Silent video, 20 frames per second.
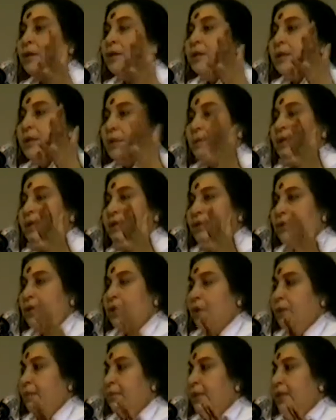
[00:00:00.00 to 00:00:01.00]

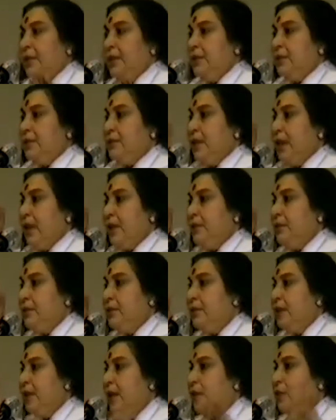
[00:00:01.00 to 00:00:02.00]
image. But this
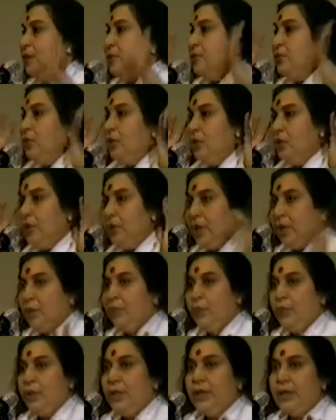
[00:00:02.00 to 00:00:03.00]
Rakshastal is so
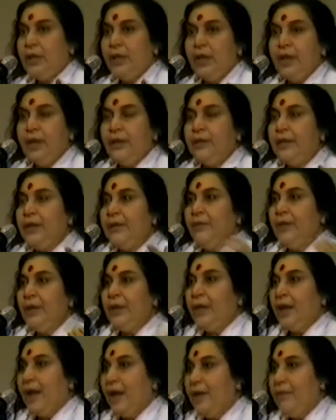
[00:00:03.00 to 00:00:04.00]
turbulent that one
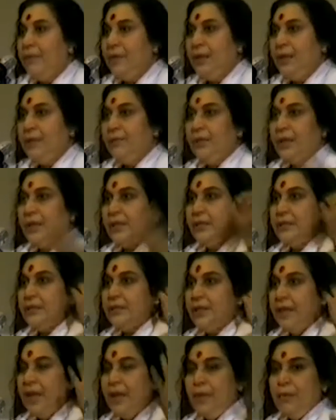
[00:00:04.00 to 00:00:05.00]
can't believe that
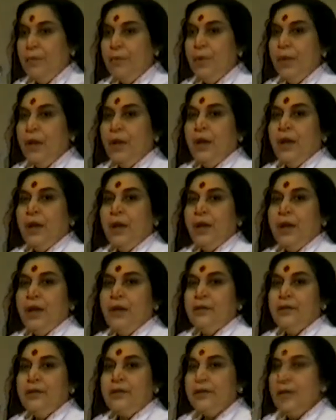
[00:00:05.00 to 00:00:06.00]

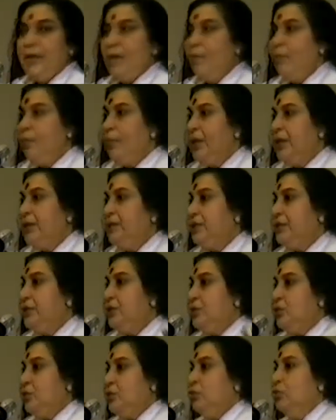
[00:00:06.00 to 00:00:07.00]
at the same place
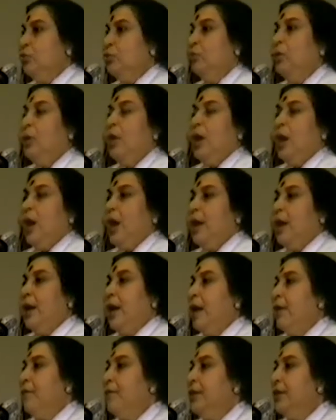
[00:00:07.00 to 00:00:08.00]
these two are
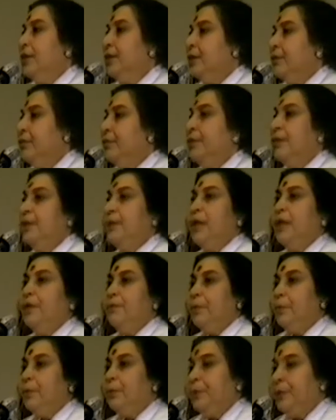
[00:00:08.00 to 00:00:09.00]
having a different
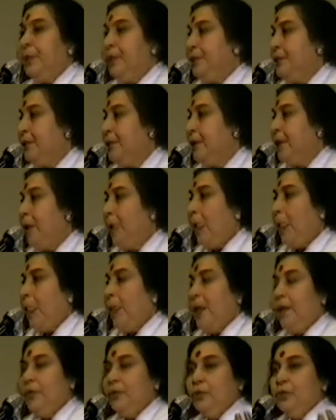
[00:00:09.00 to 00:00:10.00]
type of nature.
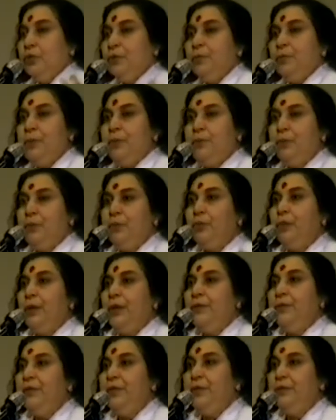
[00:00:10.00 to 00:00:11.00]
And those people who
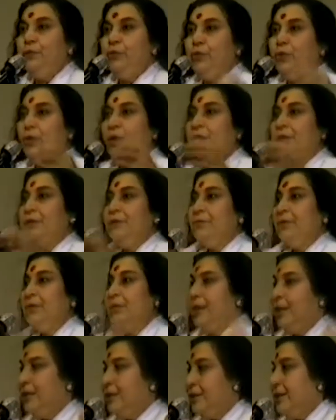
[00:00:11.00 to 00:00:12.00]
went with him would not
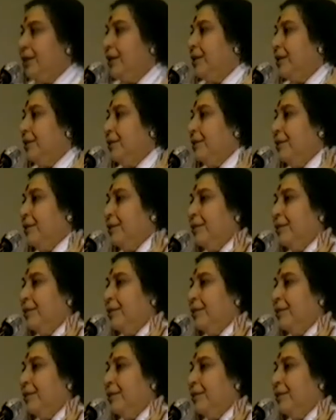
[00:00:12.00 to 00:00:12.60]
even touch that